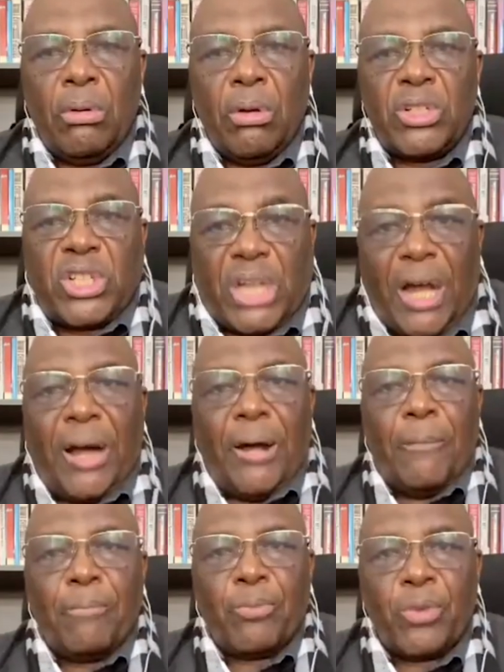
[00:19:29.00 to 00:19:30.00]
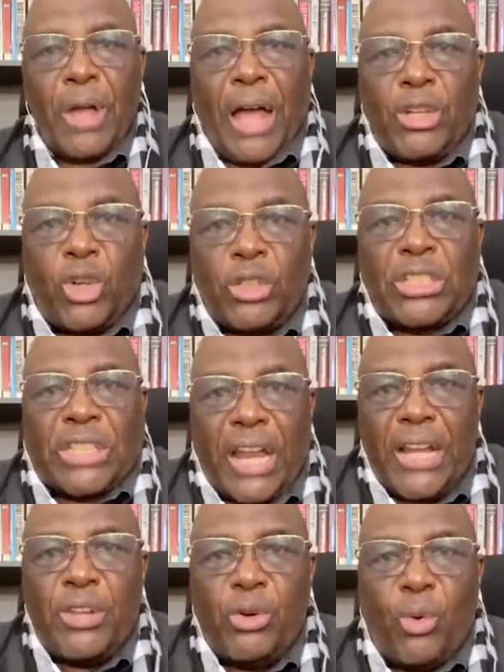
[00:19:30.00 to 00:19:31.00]
Sir, I don't
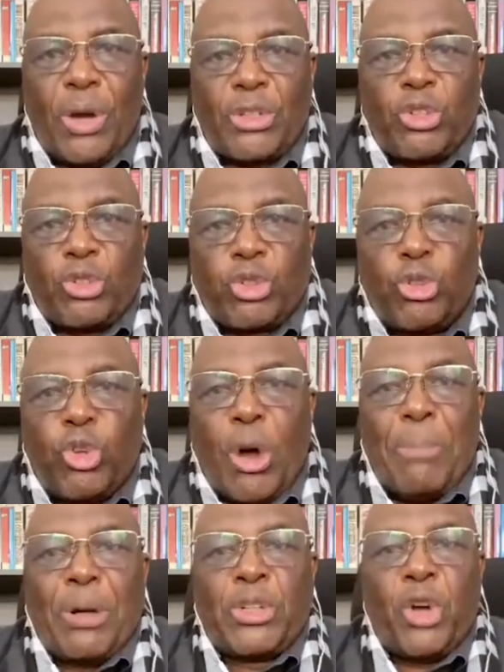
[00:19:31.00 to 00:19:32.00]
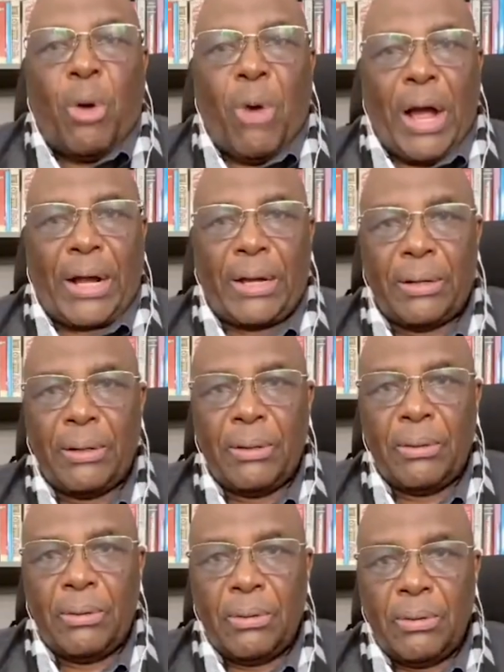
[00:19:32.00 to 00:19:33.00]
tell you what you should do about your work.
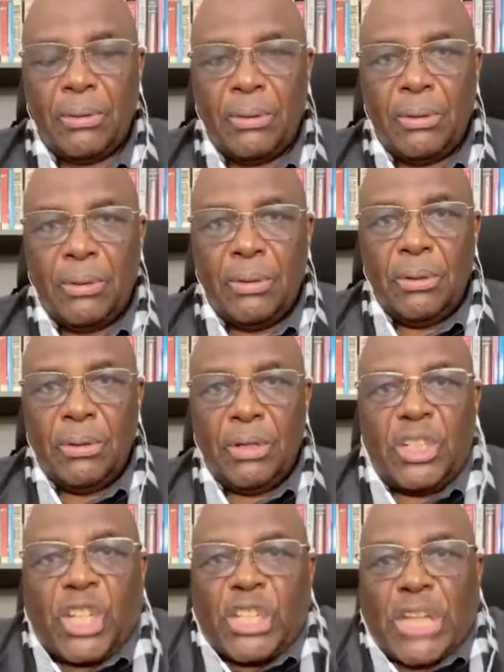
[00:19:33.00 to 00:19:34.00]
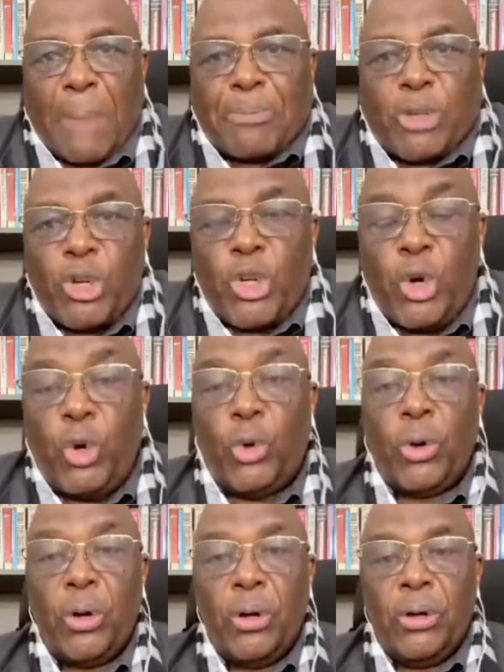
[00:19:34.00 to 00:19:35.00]
It is up to
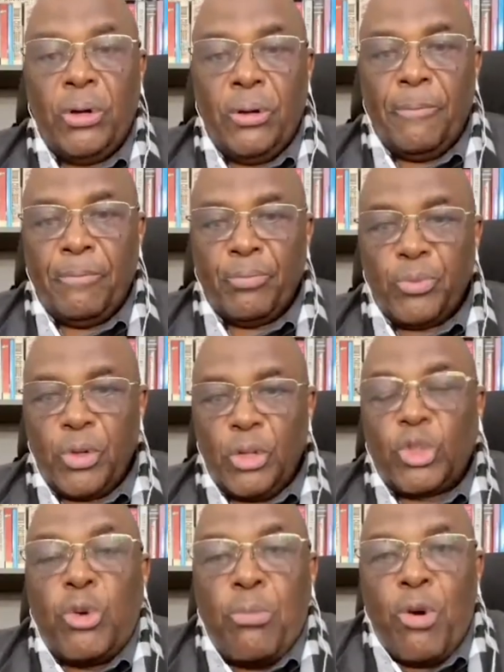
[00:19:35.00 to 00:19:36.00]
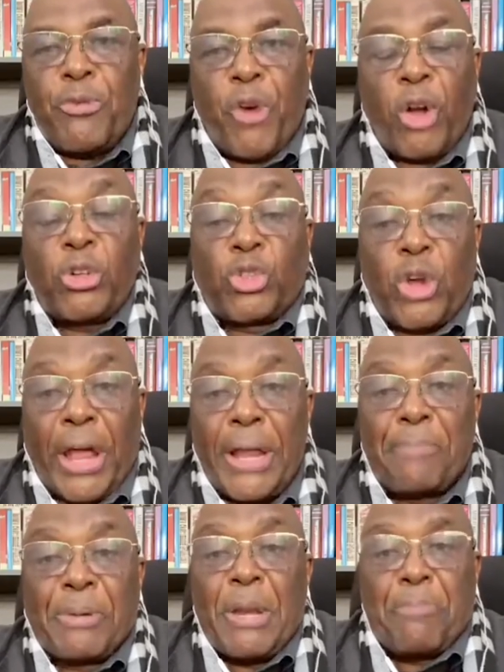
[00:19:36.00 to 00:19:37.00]
you to move on to
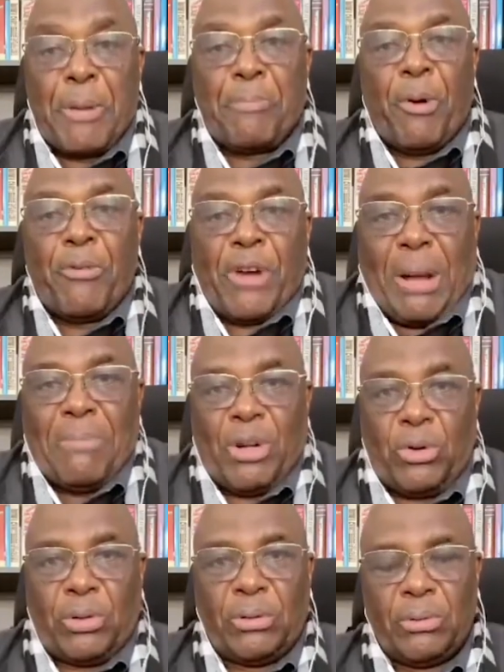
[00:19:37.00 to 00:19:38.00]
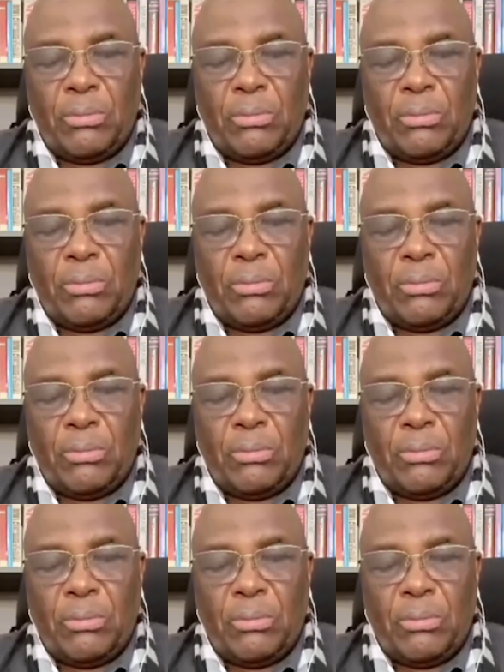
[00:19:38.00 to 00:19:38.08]
help the people of Cameroon.